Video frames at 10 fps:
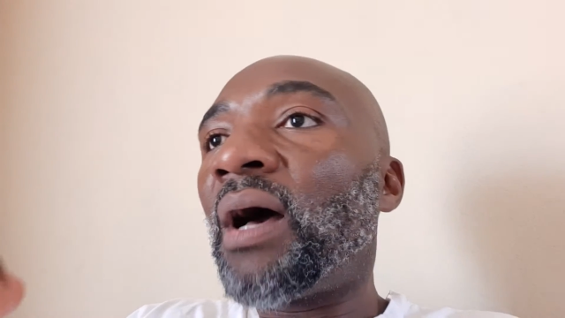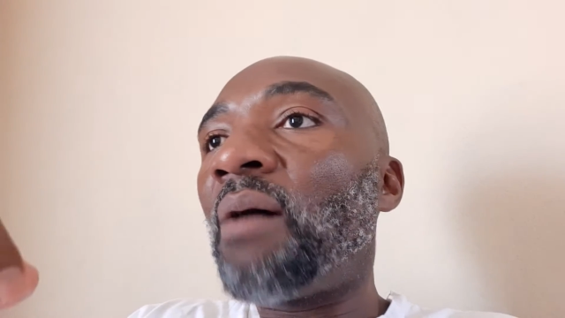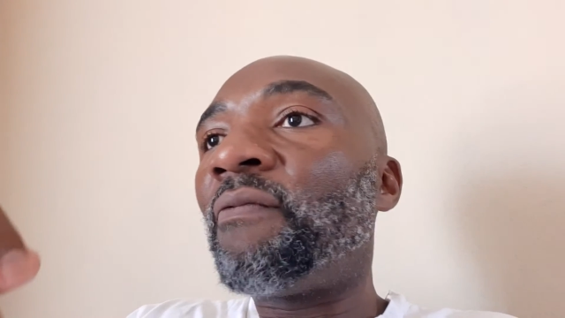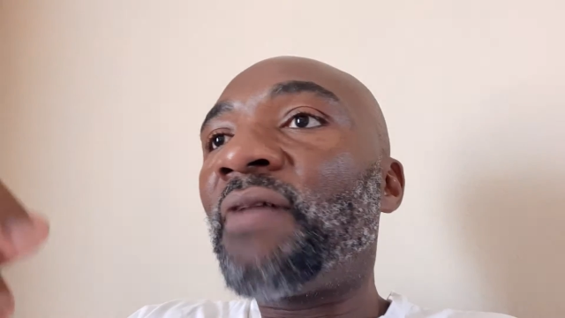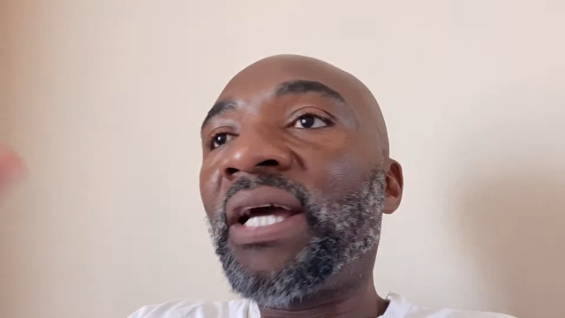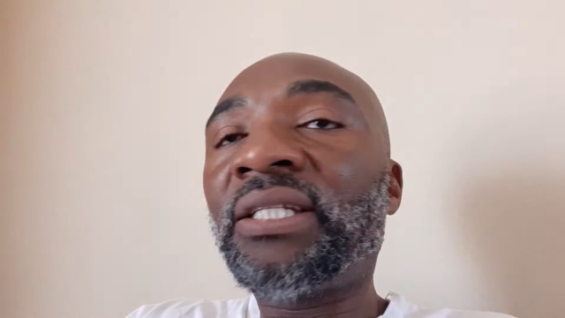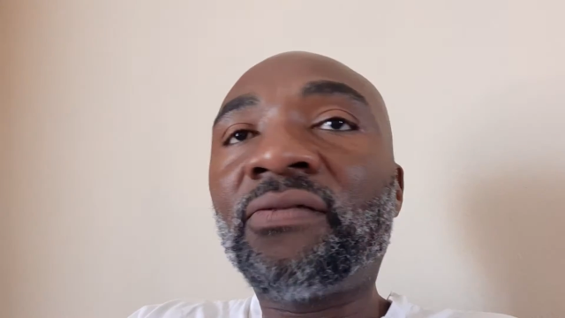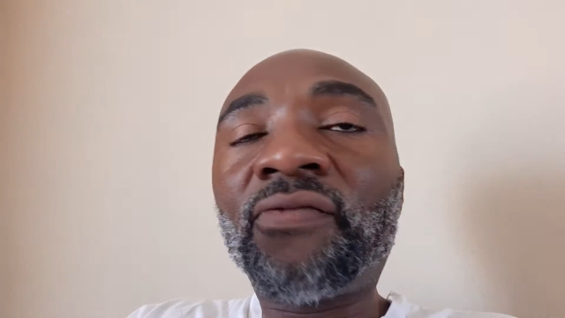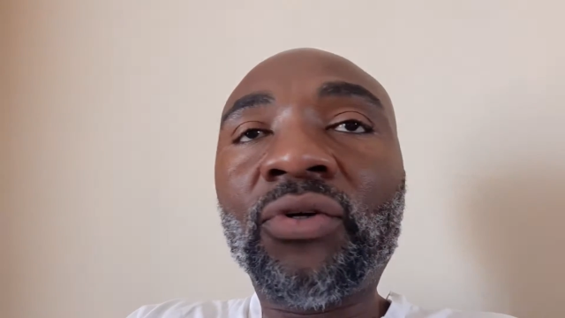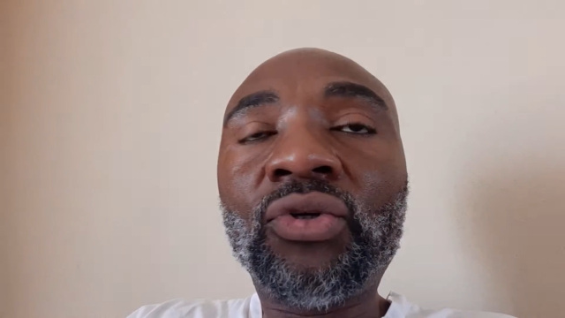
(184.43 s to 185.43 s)
I'm fighting
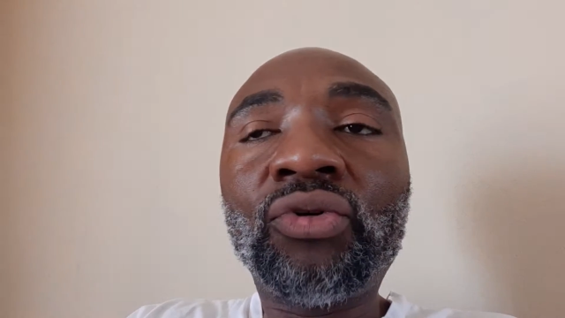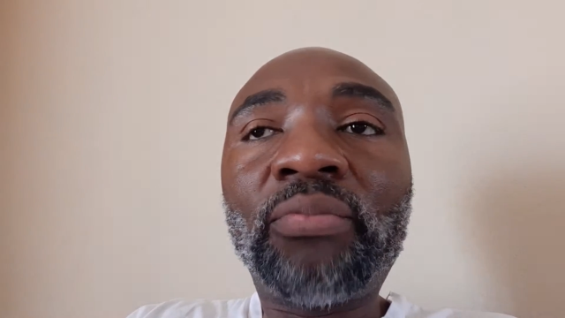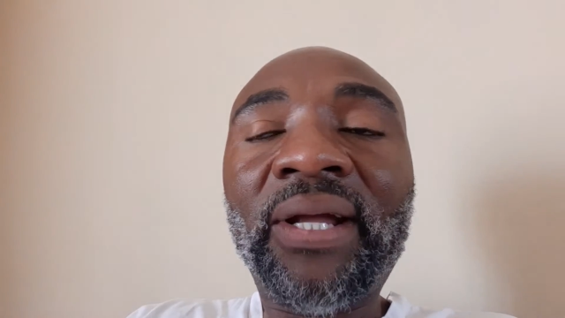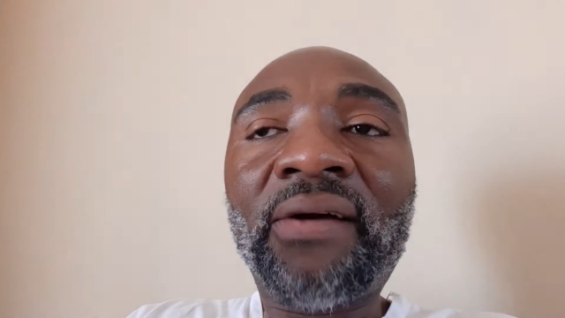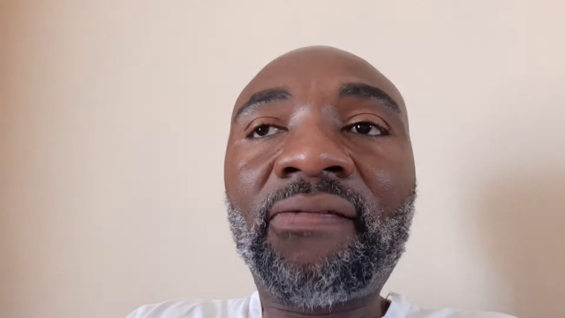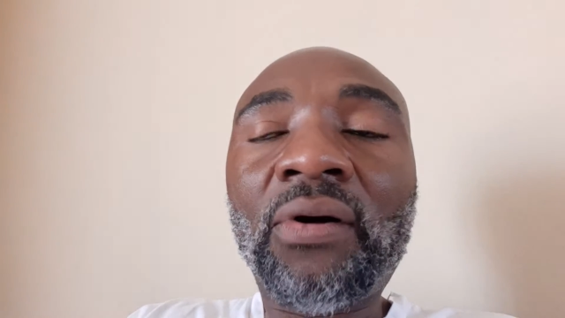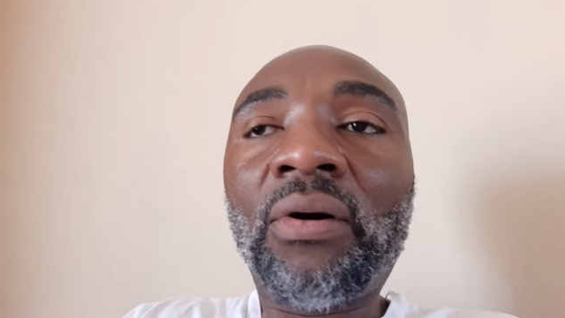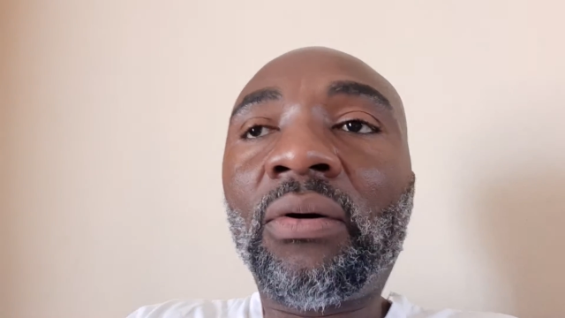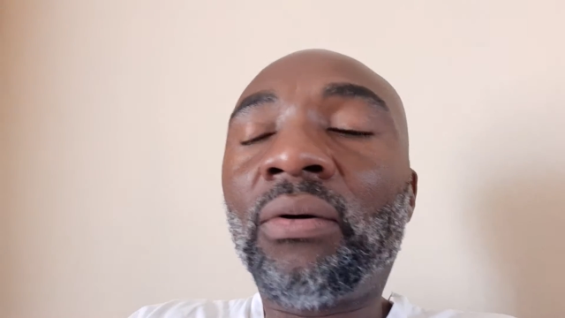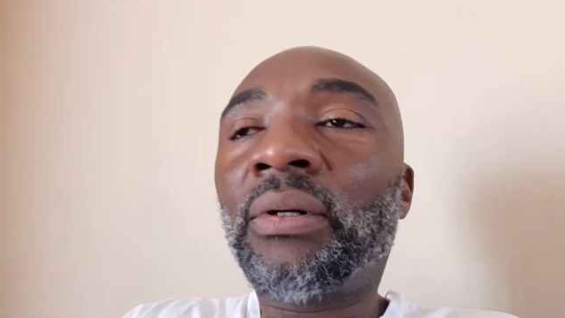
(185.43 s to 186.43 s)
for you, black
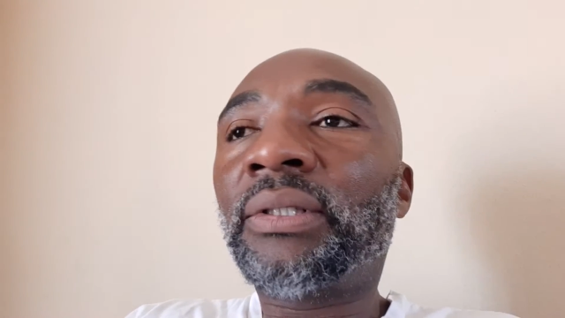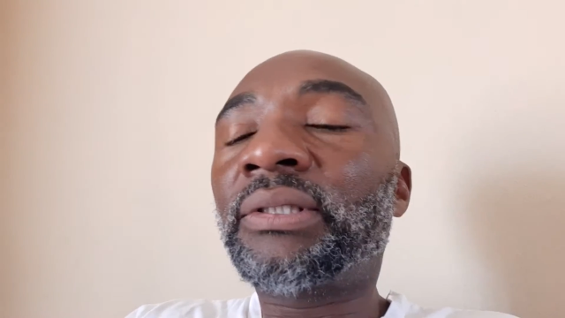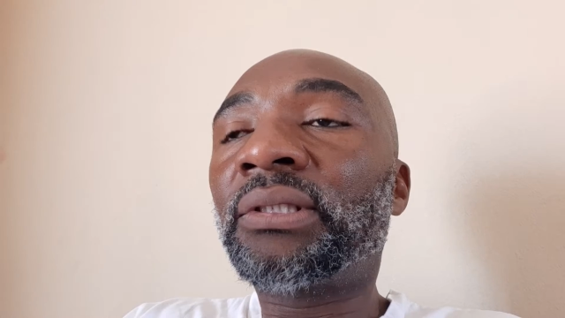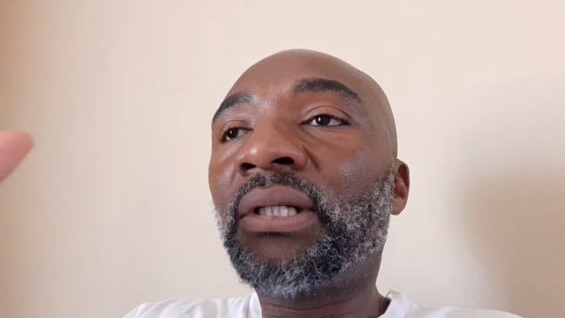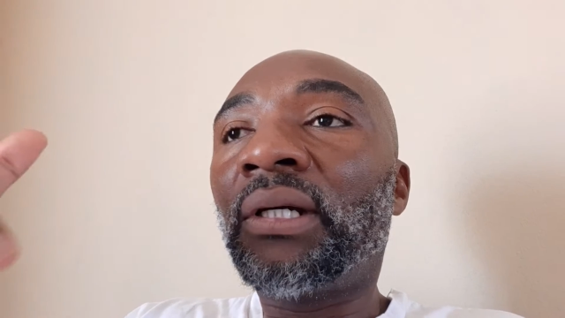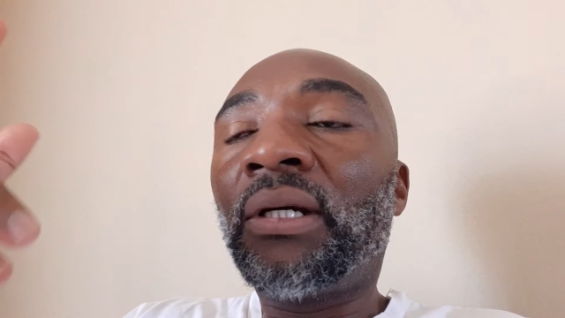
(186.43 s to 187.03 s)
folks.